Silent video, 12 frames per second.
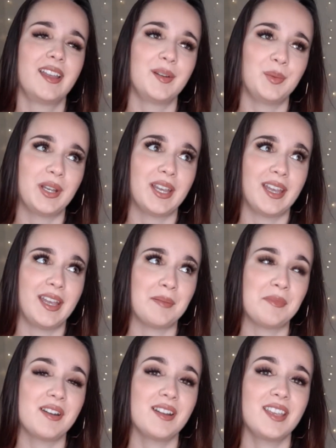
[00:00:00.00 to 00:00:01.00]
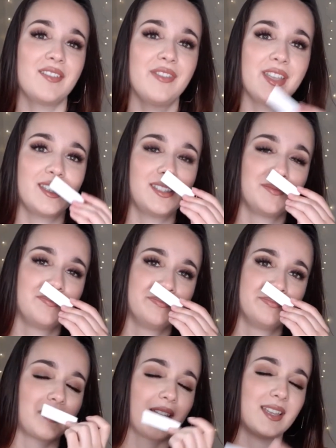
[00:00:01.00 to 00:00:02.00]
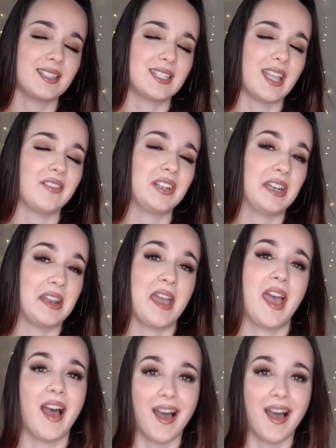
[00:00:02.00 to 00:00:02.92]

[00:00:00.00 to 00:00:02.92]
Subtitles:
Okay, I'm gonna give this 7.5.